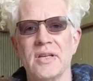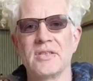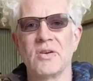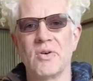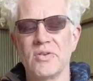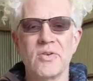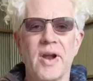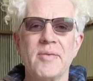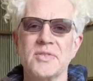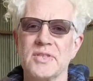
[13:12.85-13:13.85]
So 100
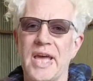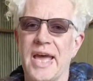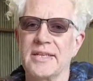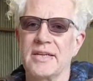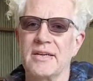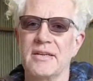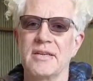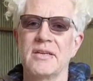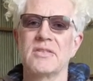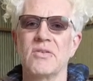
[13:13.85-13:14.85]
grams does a hectare.
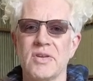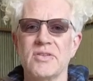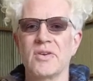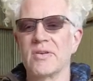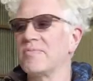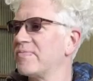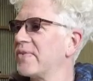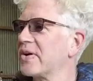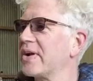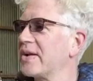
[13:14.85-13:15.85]
So you sort of
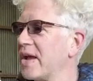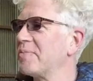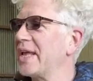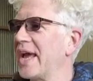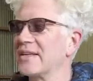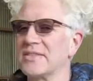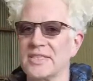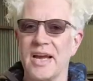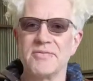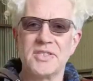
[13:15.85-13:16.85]
figure out how many hectares
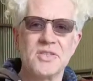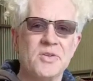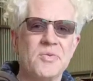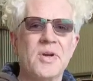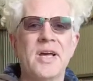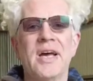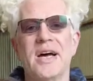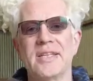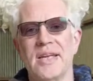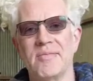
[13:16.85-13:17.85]
you have to do
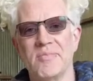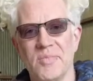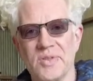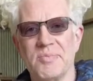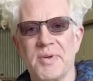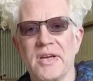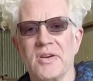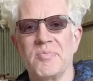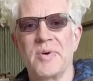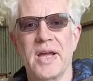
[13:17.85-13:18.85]
and then multiply it
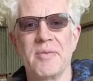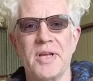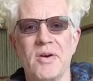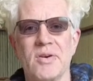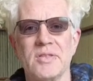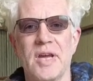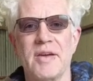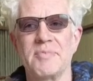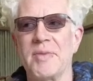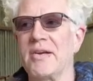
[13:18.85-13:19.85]
up by how many horns you
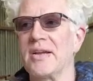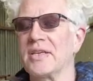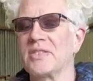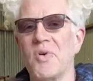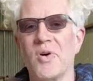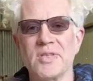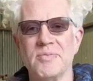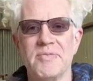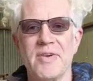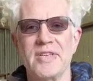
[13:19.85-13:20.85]
have to bury. Like some horns
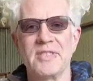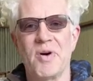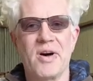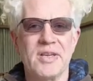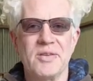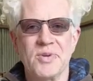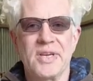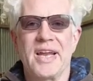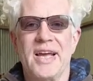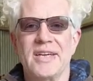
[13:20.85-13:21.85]
would be very small and you wouldn't
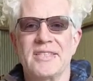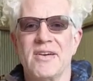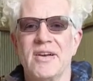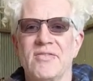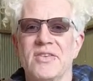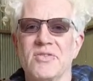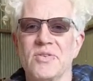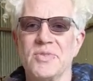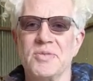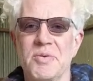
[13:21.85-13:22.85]
get a hectare out of it, and
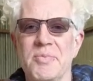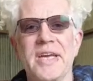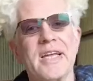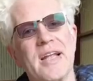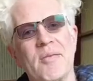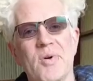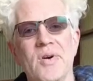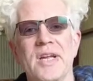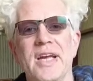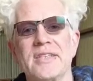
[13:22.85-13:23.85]
other ones would be big, you'd get more
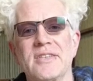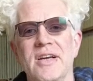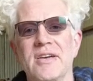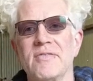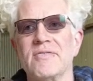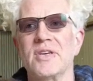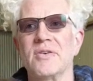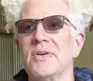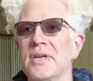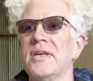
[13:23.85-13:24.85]
than a hectare out of.
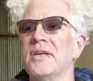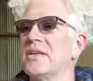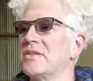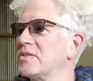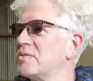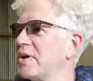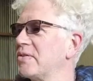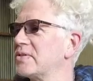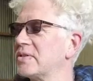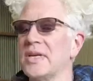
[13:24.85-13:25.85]
So it's
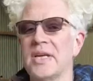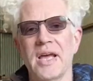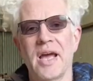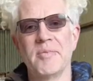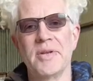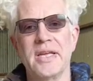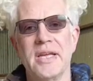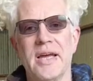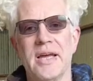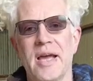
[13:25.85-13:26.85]
about how
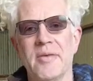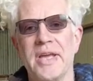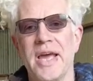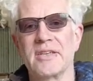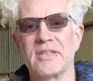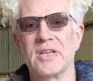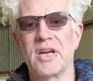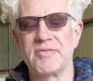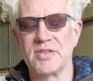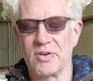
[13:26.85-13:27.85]
many hectares you
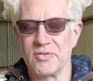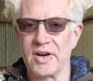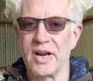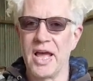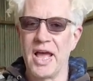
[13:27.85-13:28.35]
have to cover.